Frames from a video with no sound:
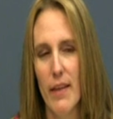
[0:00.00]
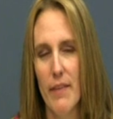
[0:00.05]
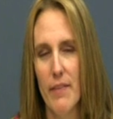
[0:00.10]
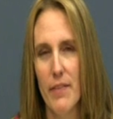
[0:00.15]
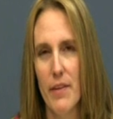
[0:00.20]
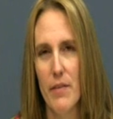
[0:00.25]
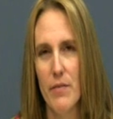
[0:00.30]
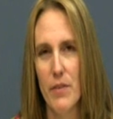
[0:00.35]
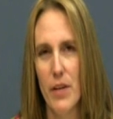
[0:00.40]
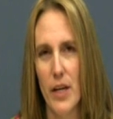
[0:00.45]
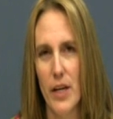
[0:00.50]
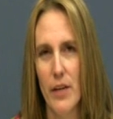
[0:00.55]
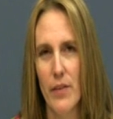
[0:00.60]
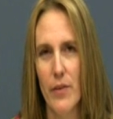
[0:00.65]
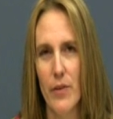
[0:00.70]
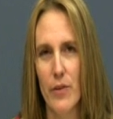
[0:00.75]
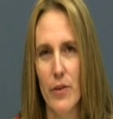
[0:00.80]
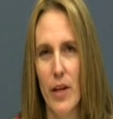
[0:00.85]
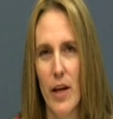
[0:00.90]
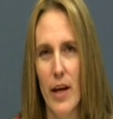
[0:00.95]
that they've done
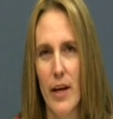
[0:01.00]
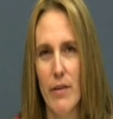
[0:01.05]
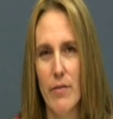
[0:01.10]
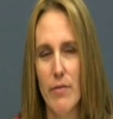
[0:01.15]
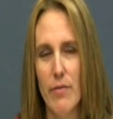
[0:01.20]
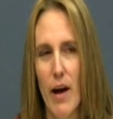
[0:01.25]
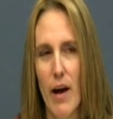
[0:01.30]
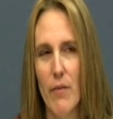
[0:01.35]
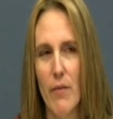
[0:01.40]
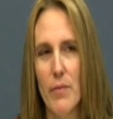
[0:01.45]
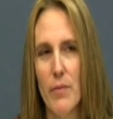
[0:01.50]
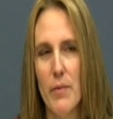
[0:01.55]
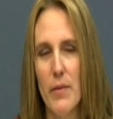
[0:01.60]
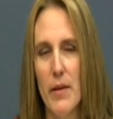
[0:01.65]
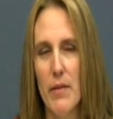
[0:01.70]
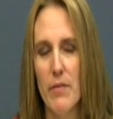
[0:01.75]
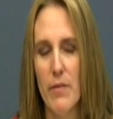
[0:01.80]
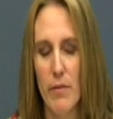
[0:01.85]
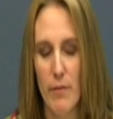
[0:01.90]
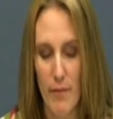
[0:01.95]
in their life, how
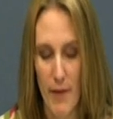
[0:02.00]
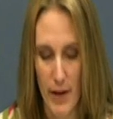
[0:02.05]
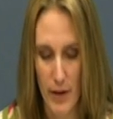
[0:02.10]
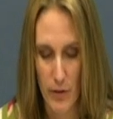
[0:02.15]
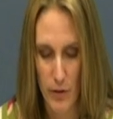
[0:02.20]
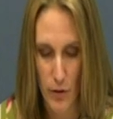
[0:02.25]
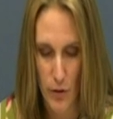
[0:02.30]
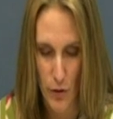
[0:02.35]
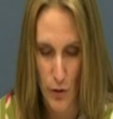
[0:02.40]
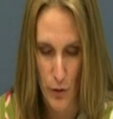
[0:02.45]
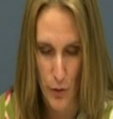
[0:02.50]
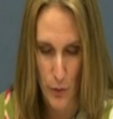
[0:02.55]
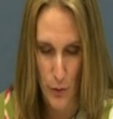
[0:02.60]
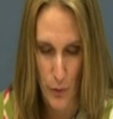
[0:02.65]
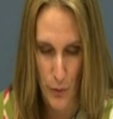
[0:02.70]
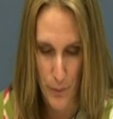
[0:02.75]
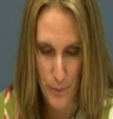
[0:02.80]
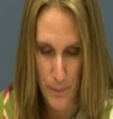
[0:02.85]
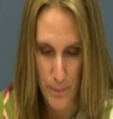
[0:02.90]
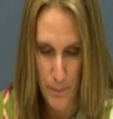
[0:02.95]
they've affected
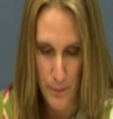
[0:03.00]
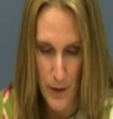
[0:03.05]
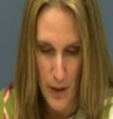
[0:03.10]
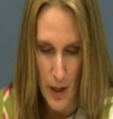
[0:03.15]
you.